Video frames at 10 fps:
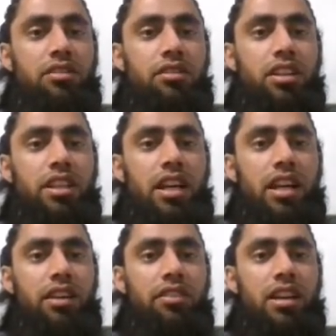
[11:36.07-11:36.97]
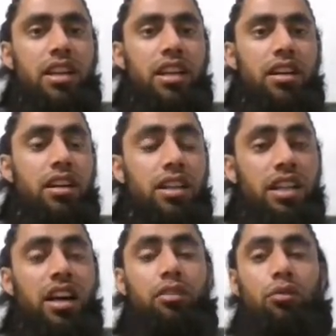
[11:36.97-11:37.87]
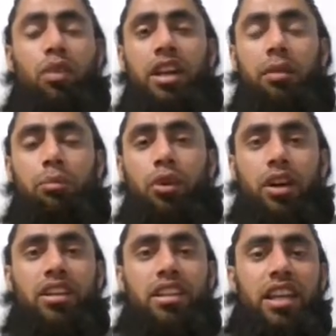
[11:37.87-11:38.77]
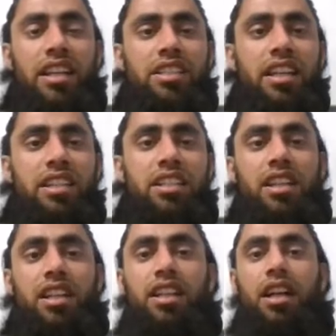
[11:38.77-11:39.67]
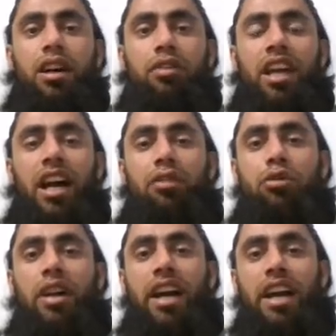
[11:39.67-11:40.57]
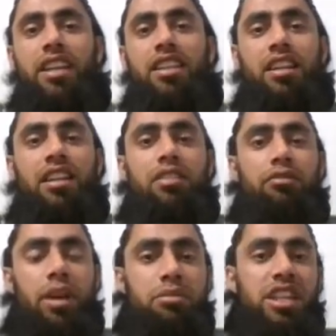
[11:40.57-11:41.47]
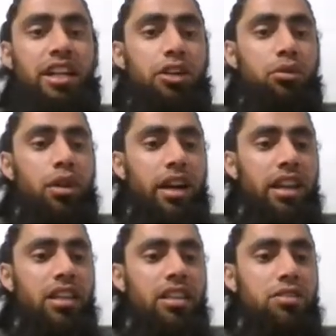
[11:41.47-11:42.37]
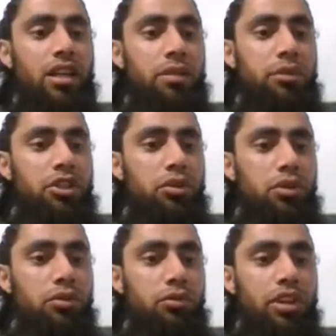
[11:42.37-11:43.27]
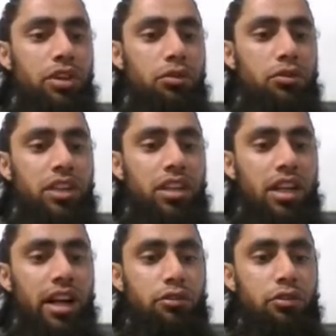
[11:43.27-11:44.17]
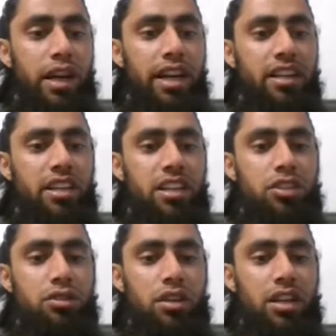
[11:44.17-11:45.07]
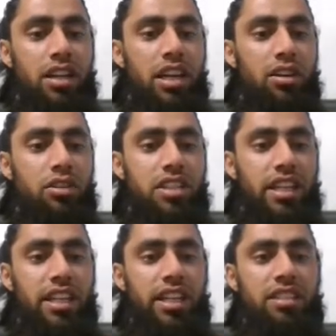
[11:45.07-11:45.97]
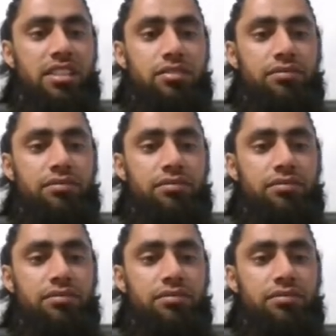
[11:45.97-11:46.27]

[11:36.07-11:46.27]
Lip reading: we have earlier yeah, one important thing is that we have to add the website URL. So let me show you where you will have to add. So click on settings,